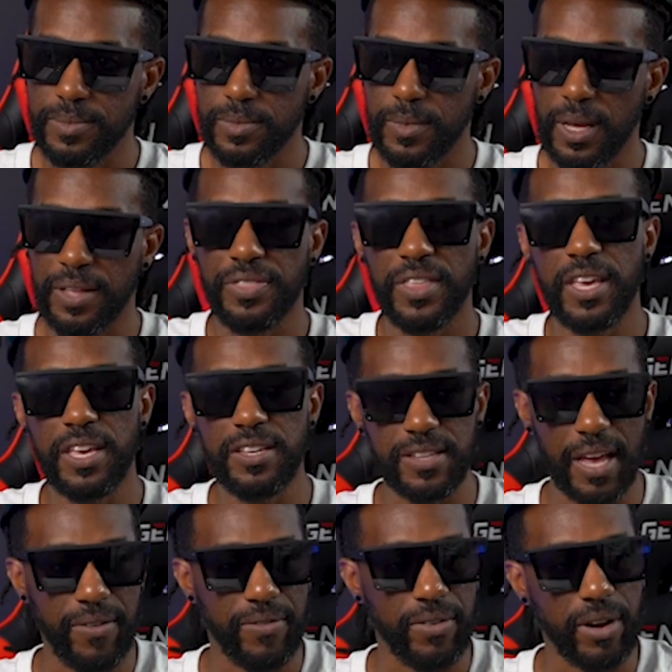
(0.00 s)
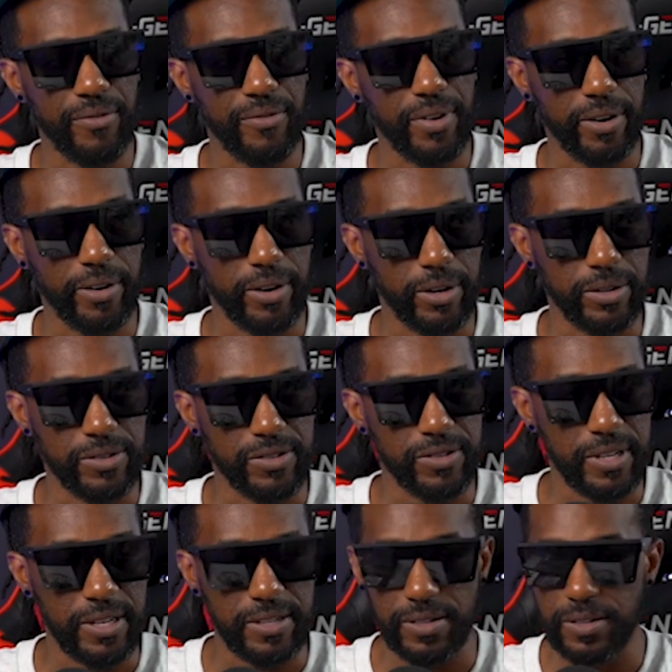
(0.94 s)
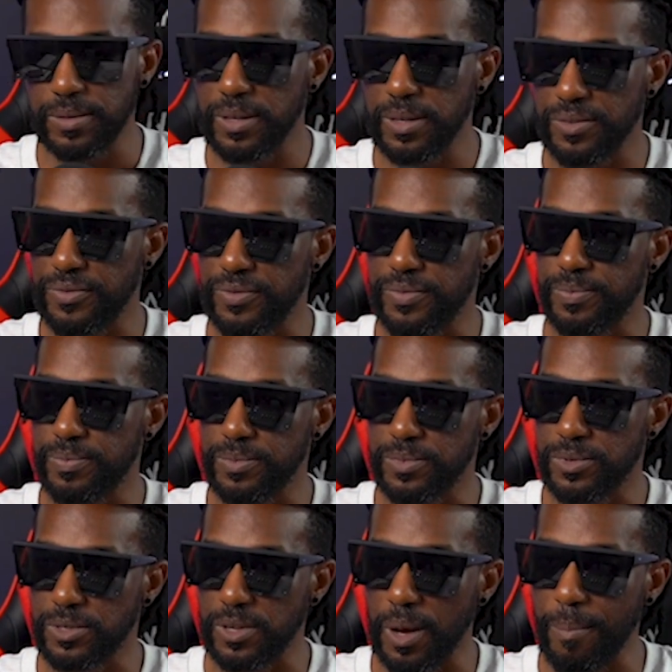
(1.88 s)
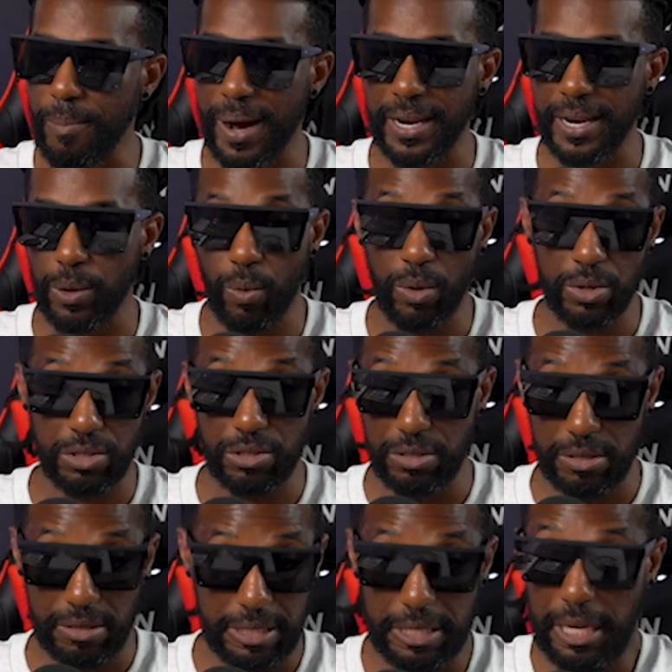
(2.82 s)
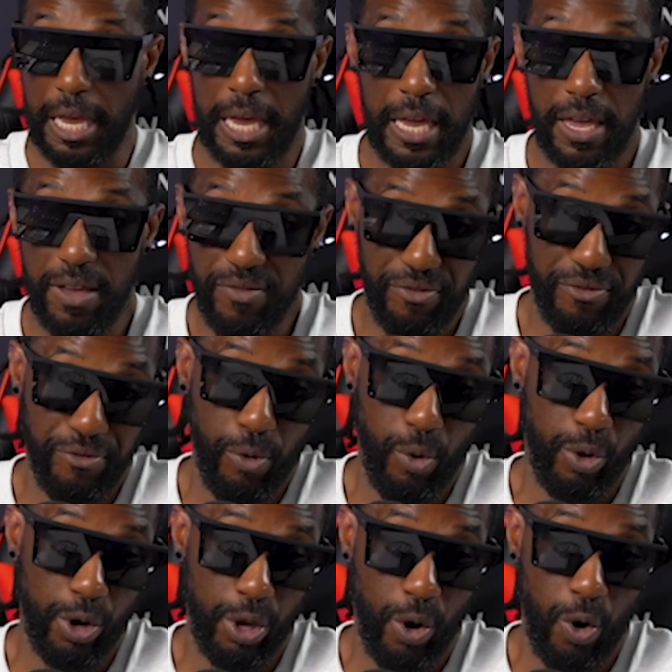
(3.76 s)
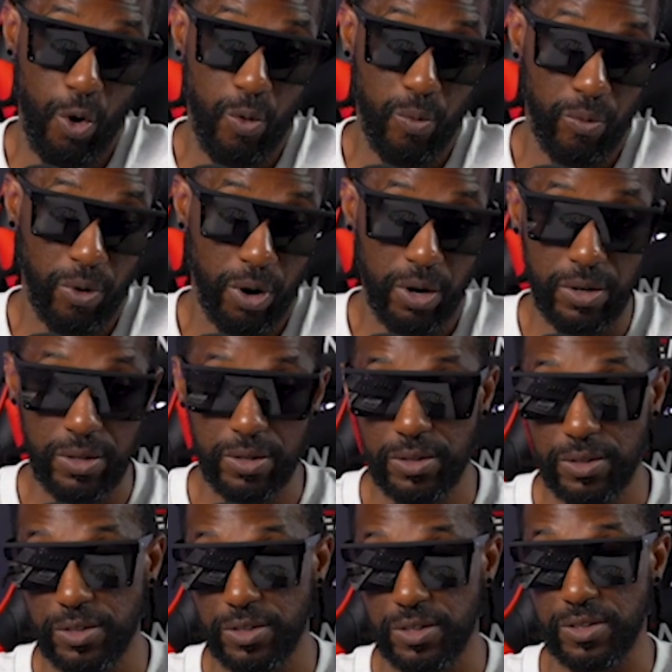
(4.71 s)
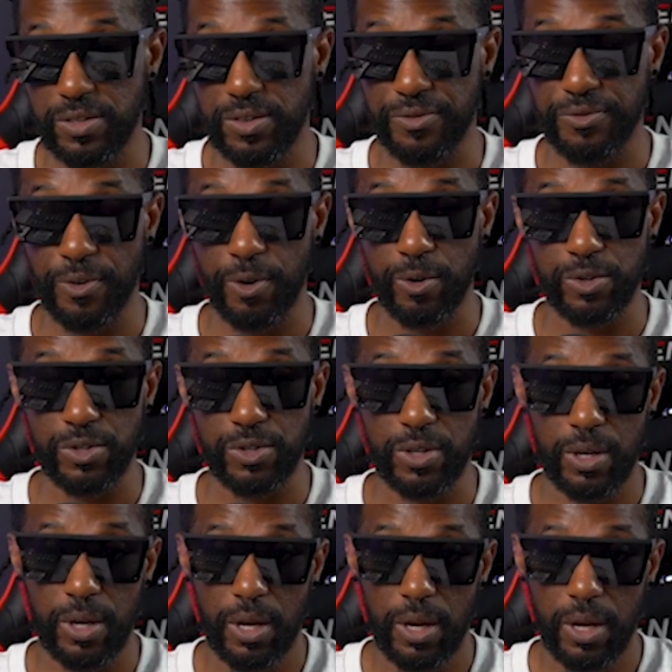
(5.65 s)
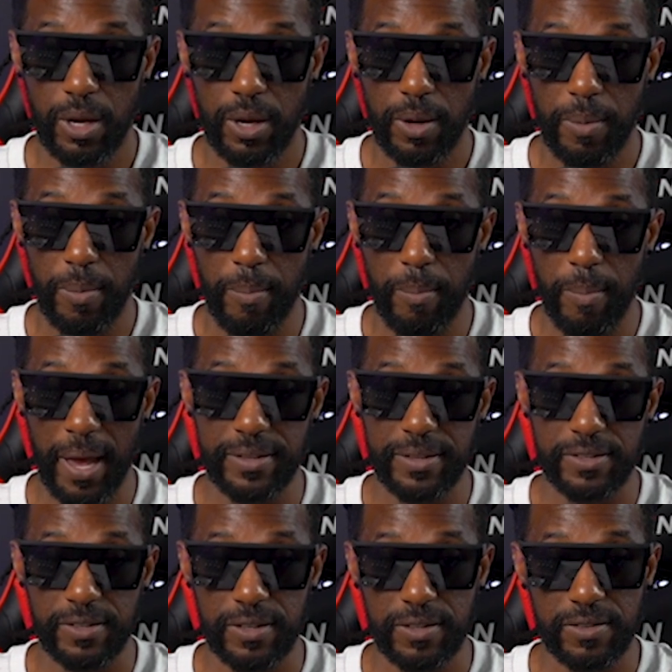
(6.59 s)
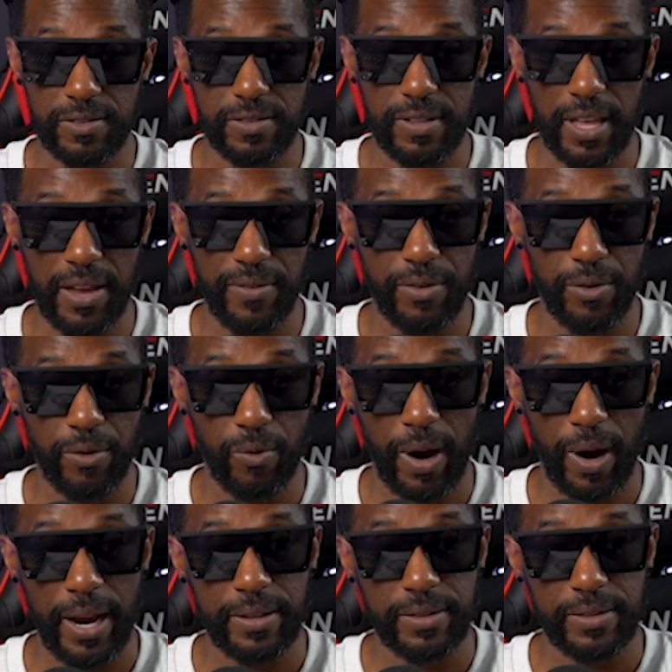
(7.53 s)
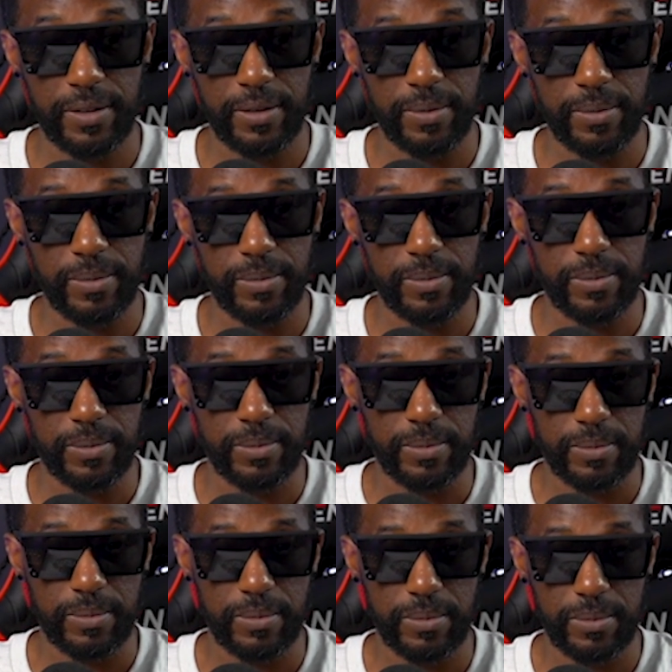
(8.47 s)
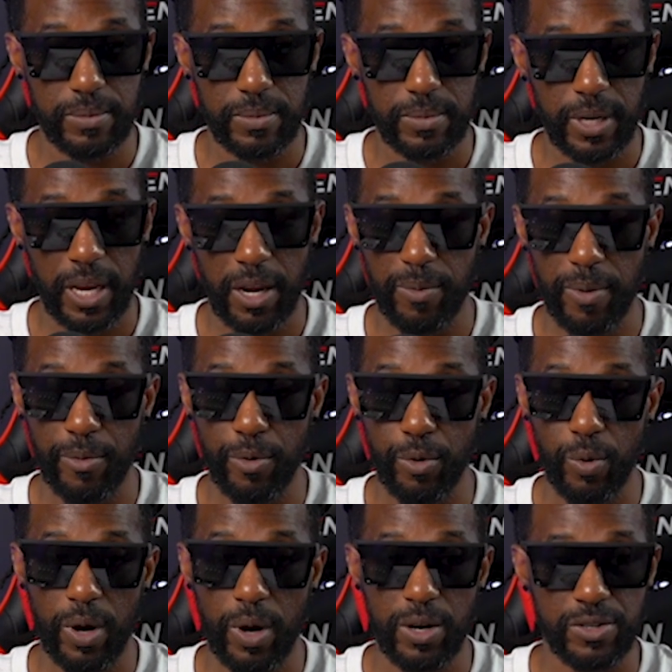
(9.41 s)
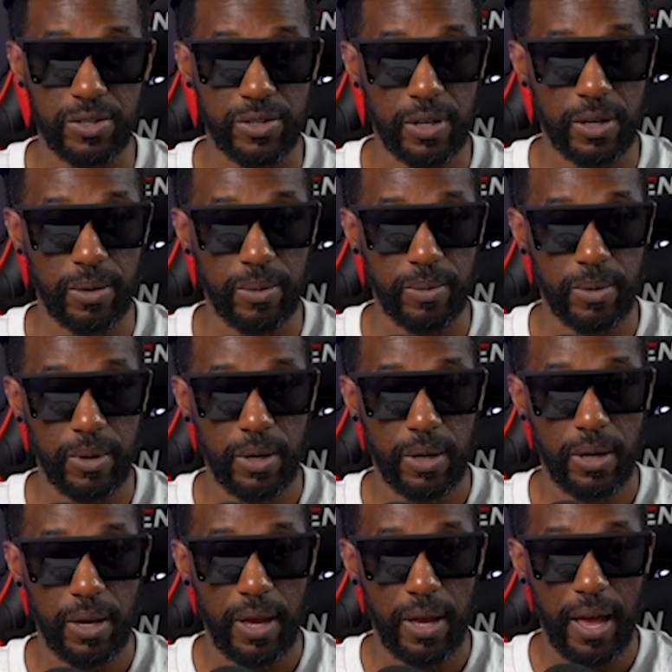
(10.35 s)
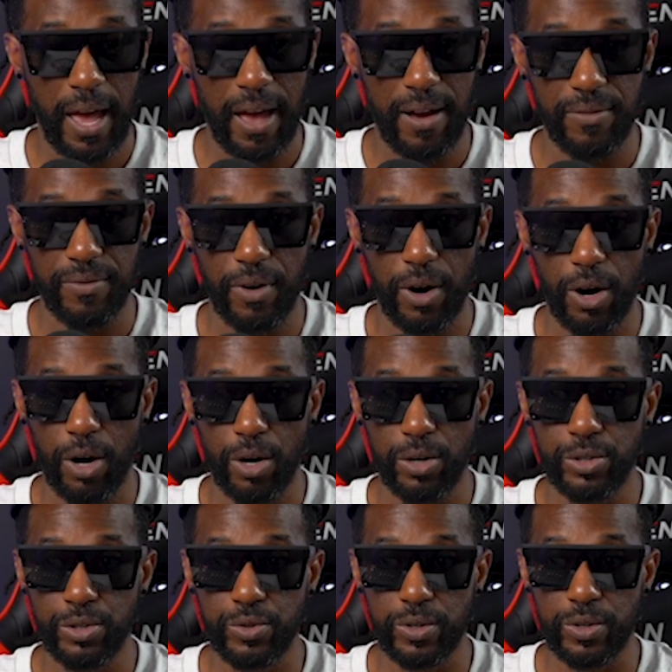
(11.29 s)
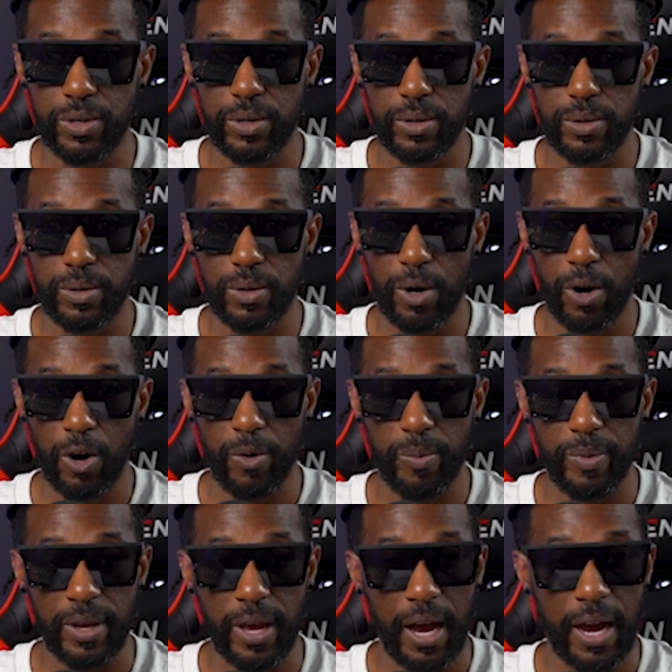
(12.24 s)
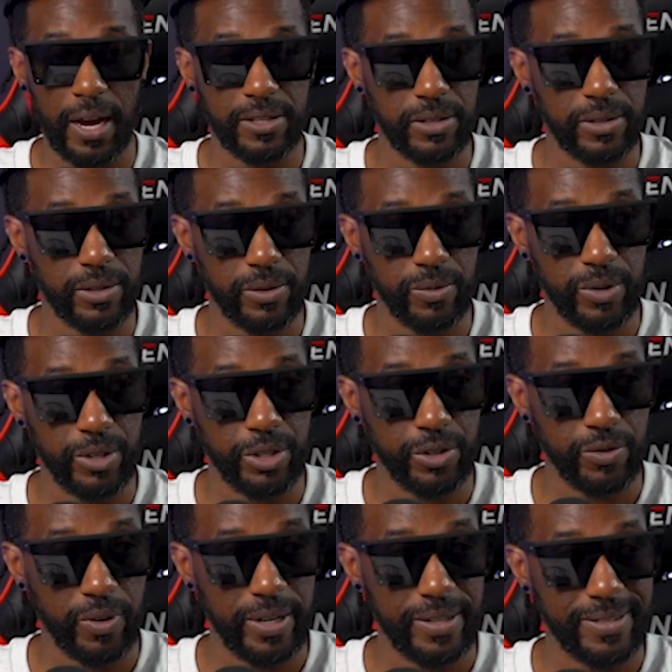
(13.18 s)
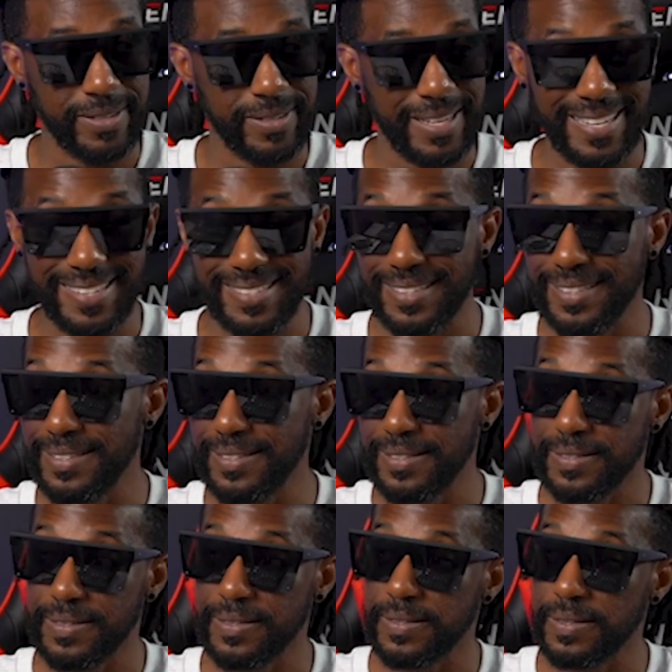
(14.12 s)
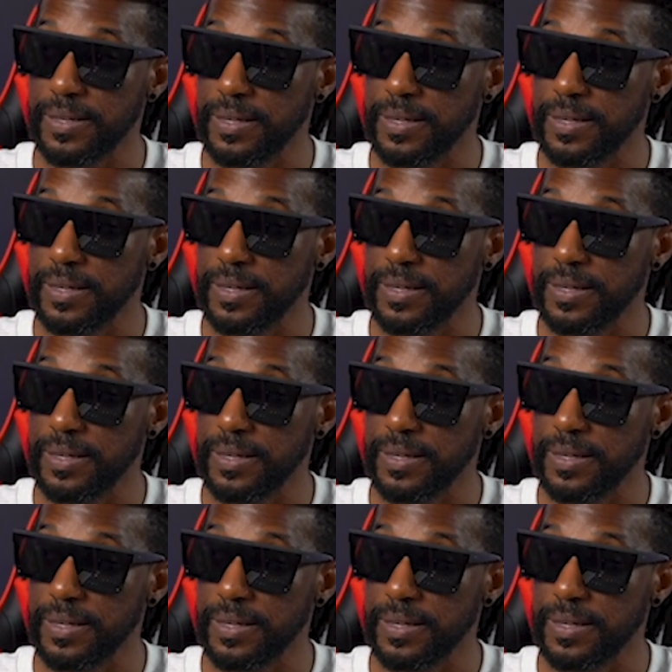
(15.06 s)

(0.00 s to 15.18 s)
I think he's having a very good season. If somebody wants to say 40 home runs, he's the first Met since David Wright, and can't remember who else to have 100 RBIs in three straight seasons.